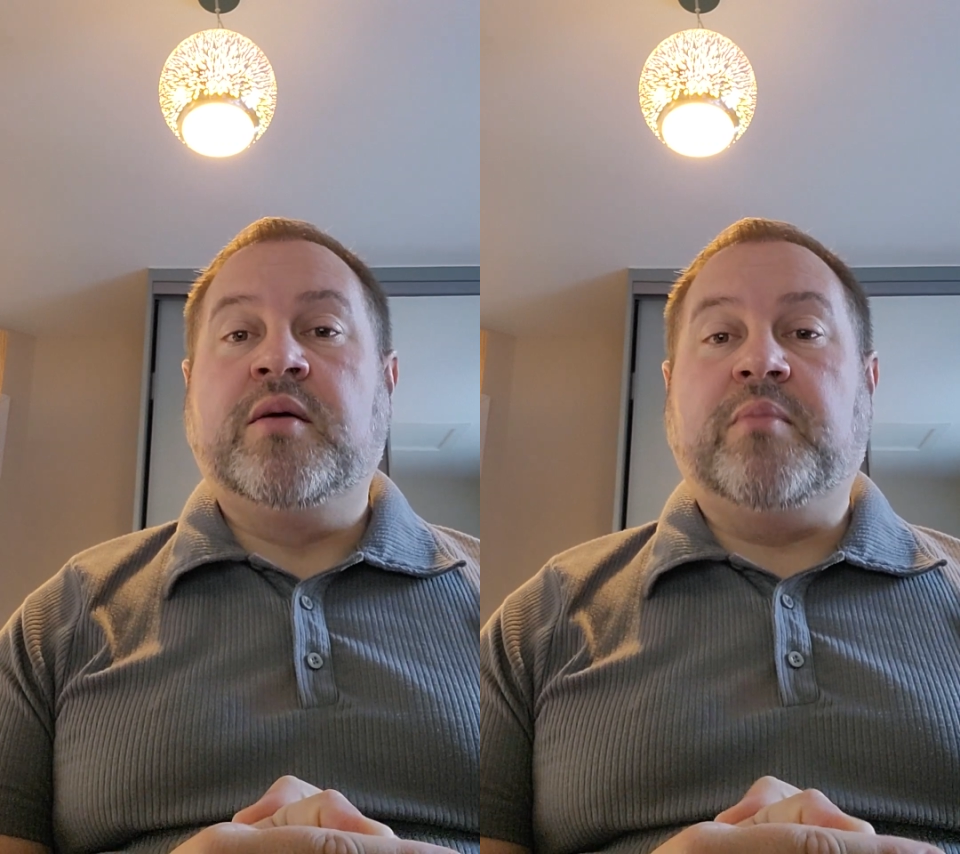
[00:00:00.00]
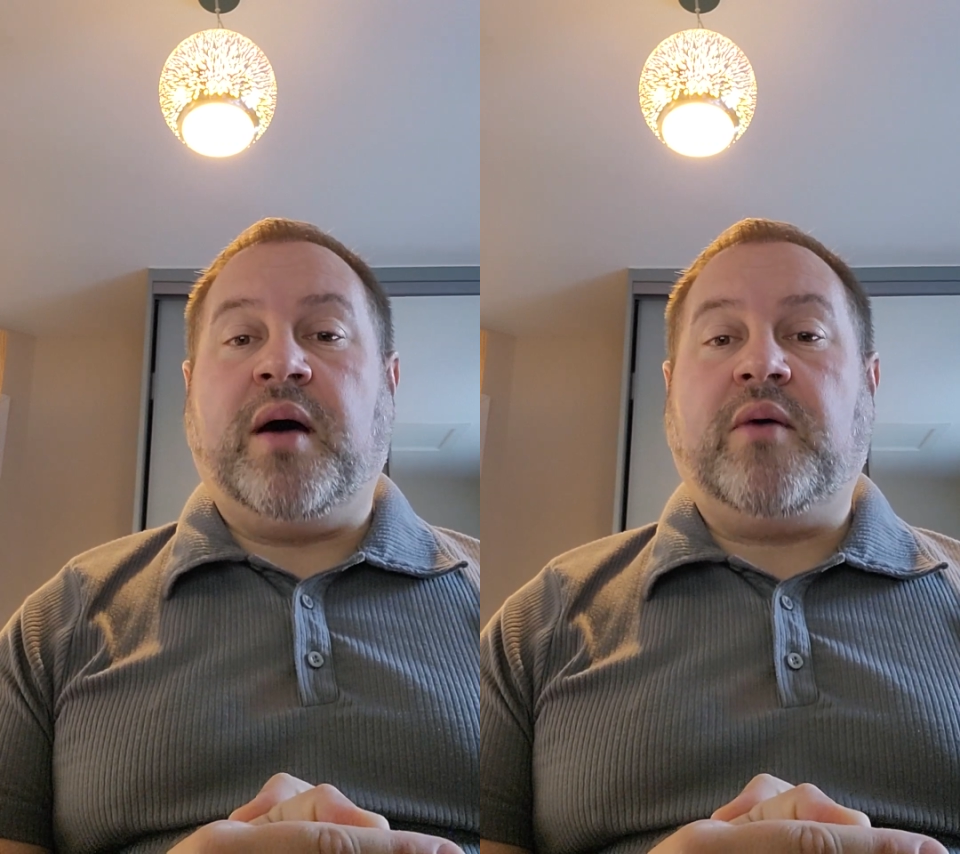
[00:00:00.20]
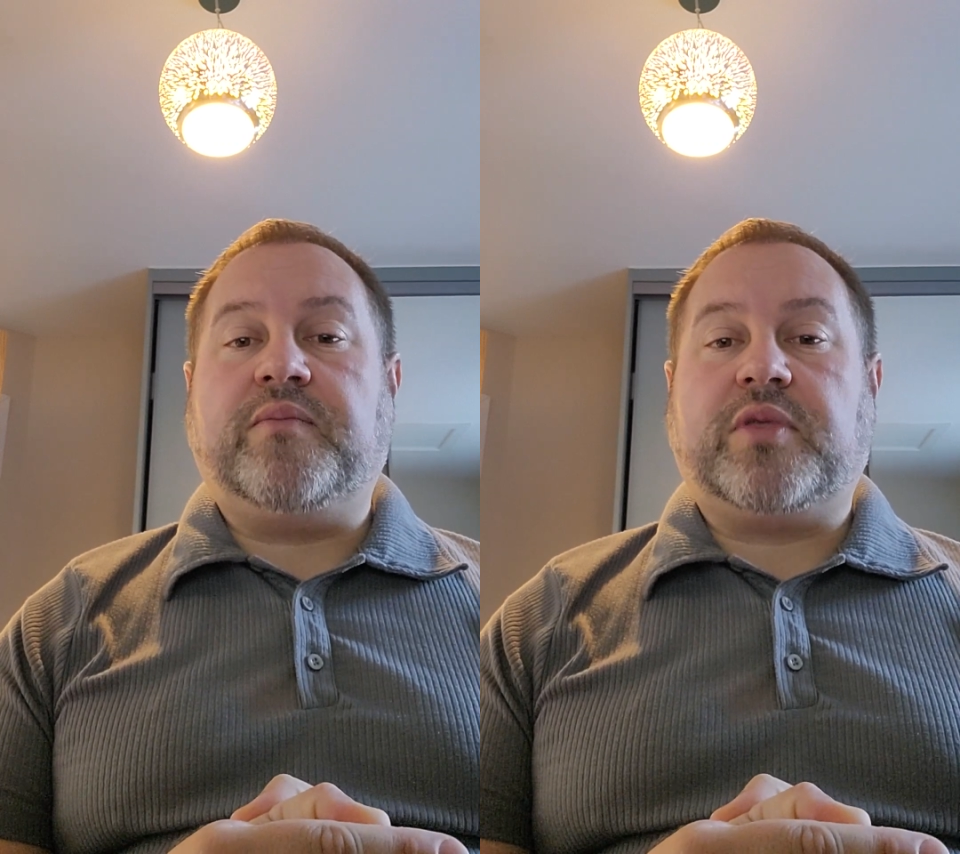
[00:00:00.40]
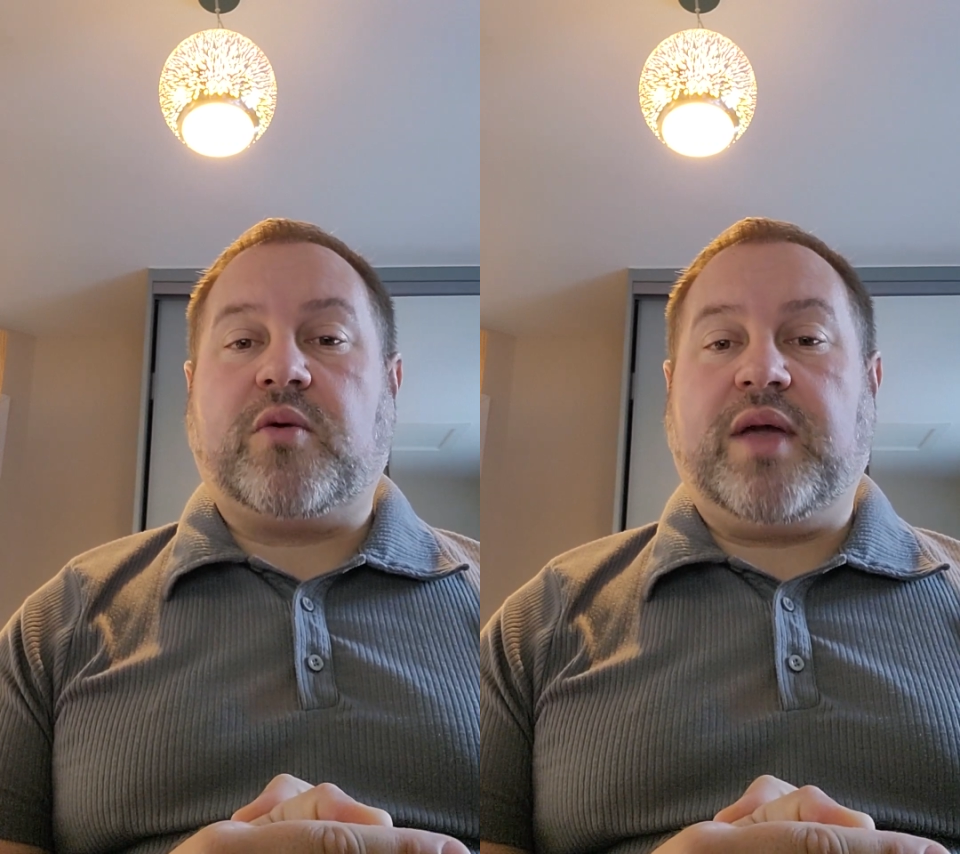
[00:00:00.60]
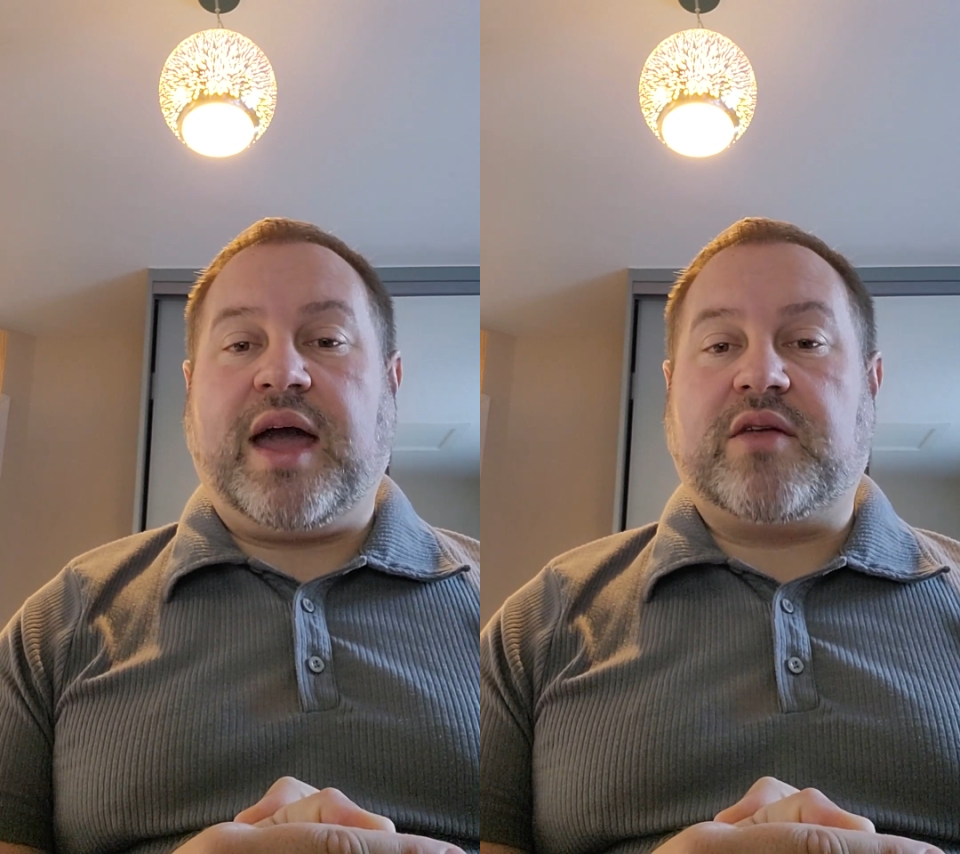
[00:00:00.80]
But
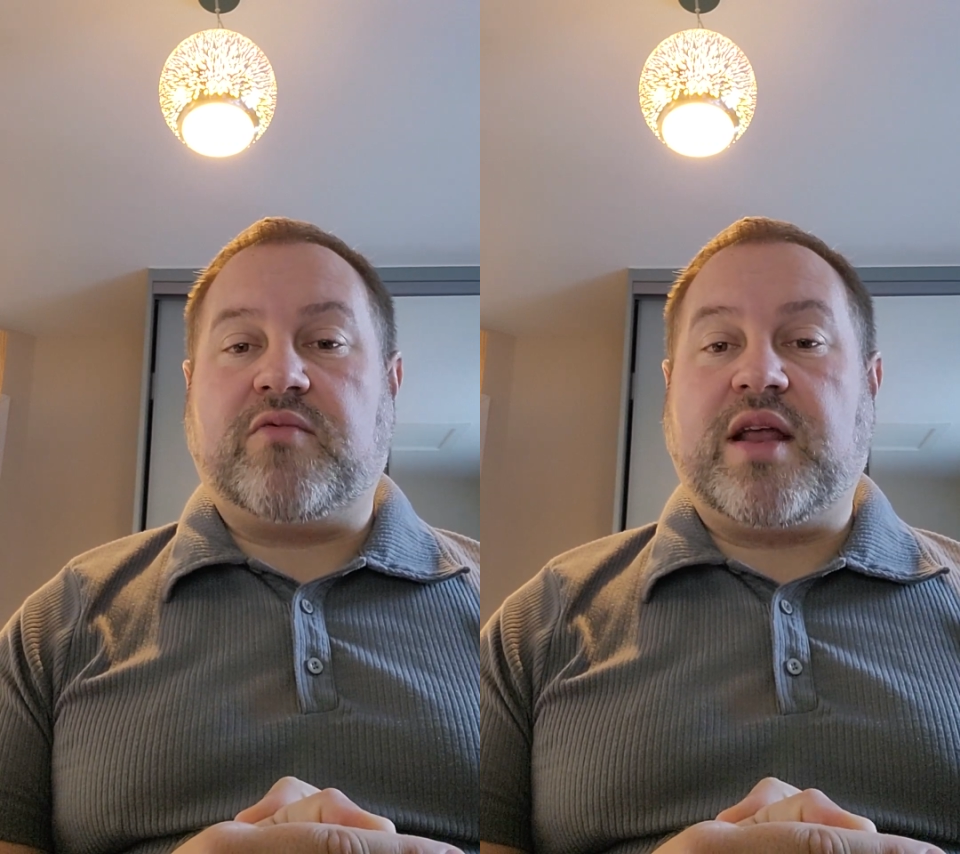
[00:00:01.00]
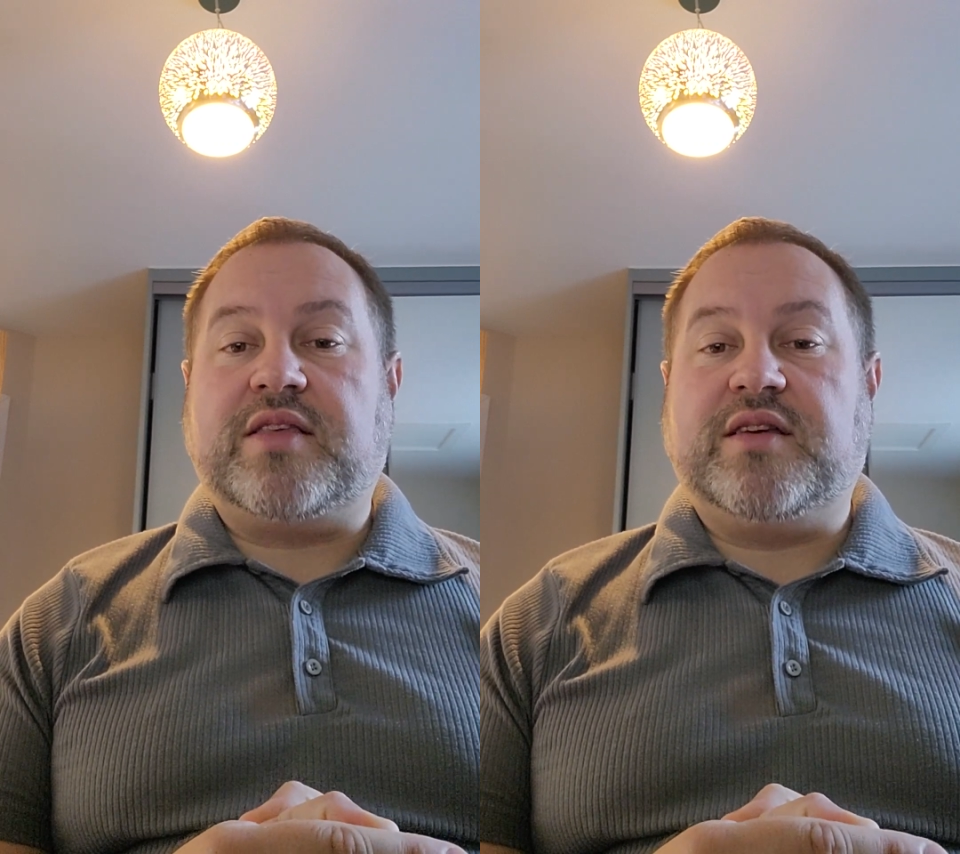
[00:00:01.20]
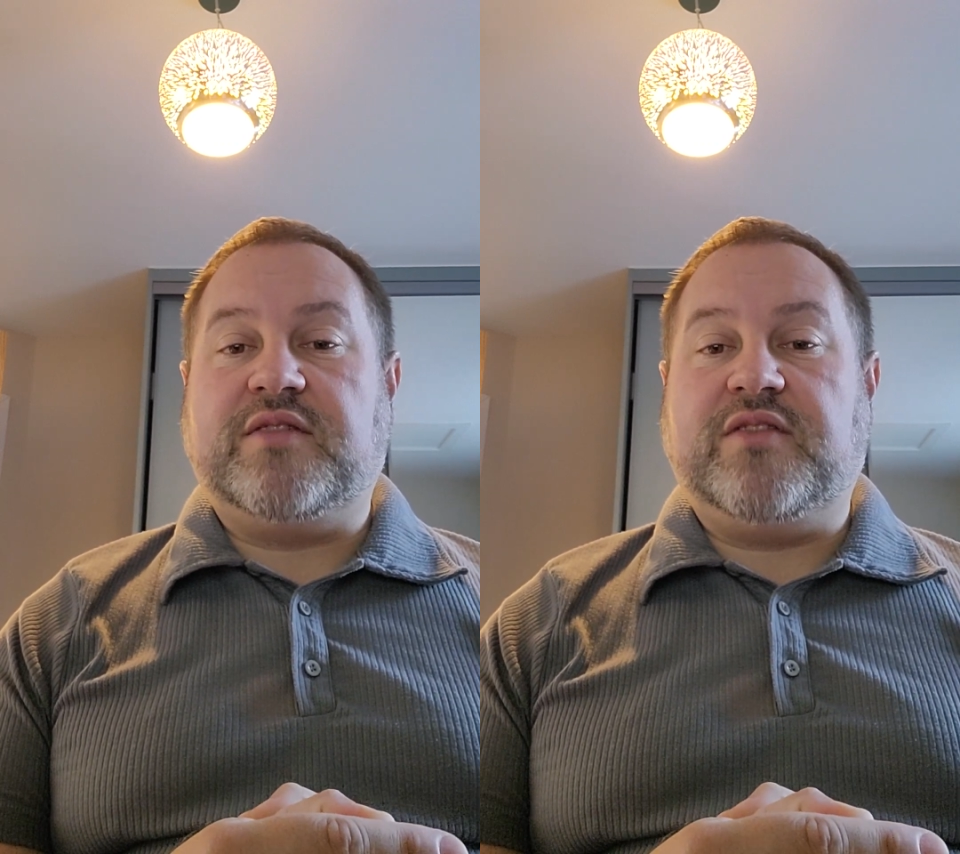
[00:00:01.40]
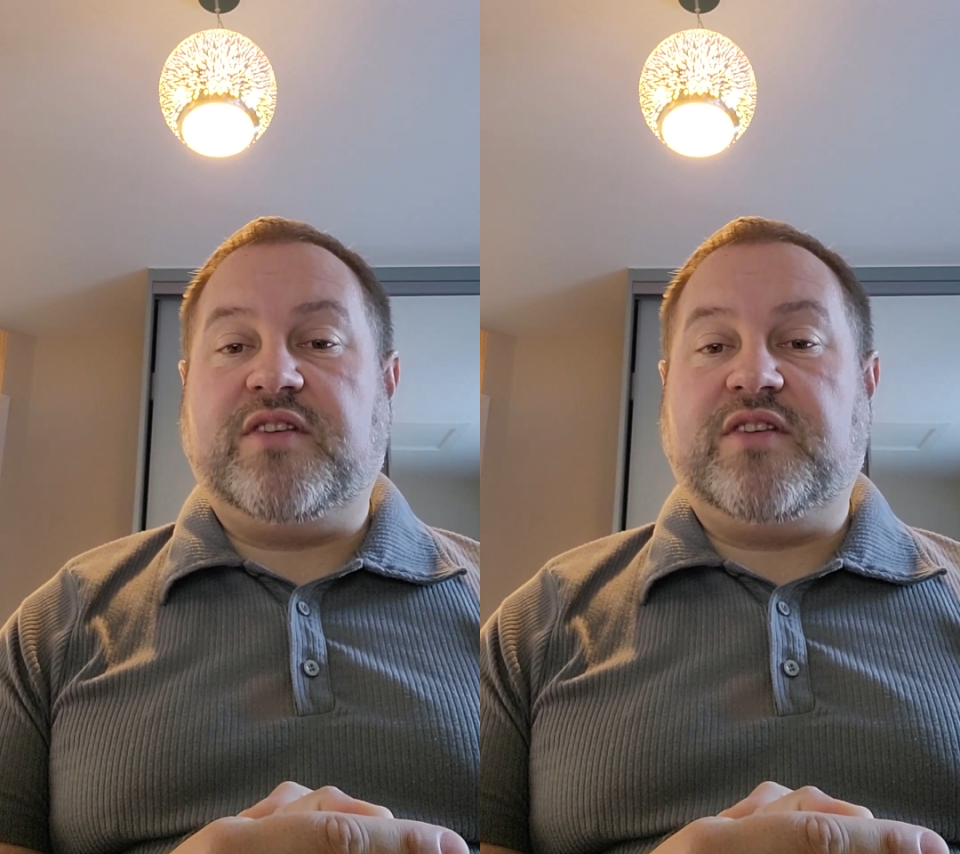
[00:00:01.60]
we had a relatively